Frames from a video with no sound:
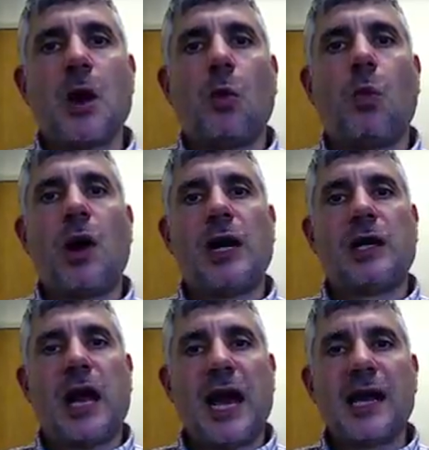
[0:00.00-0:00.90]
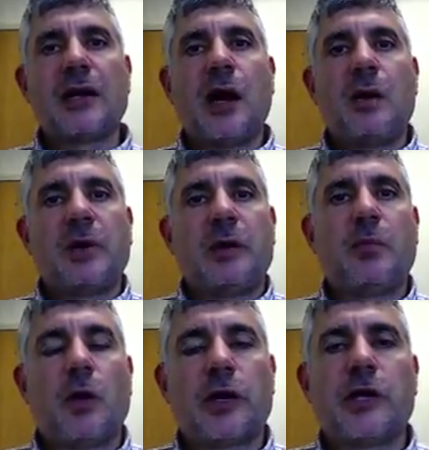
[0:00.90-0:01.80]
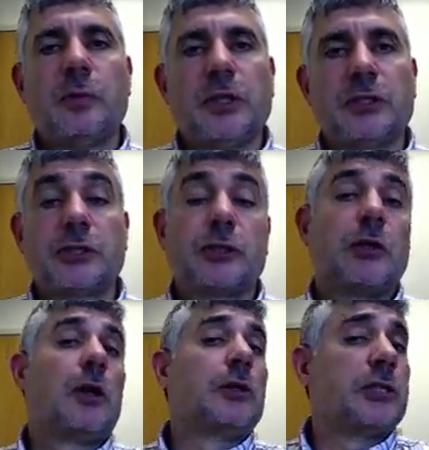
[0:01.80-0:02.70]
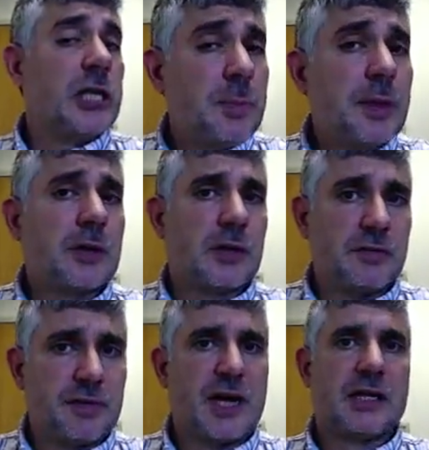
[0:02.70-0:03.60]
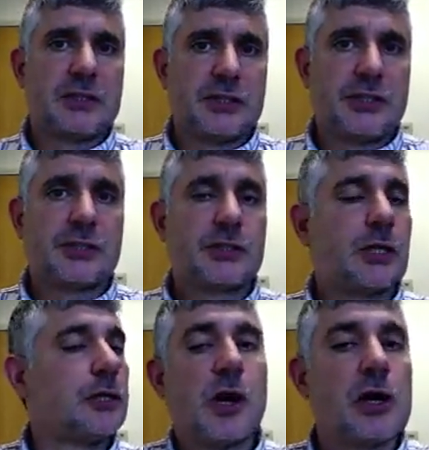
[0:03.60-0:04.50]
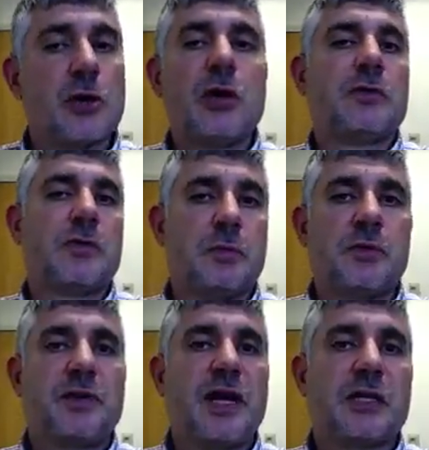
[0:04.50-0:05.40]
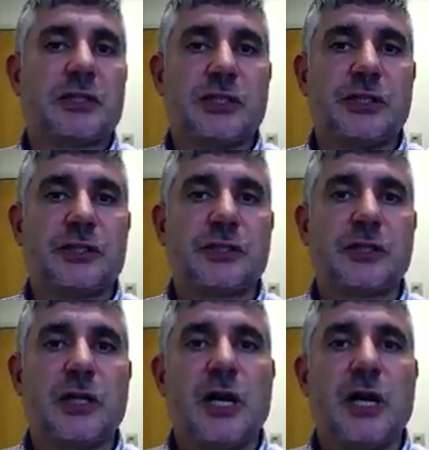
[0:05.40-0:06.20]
while ad hominem arguments are typically fallacies, not all of them are fallacies.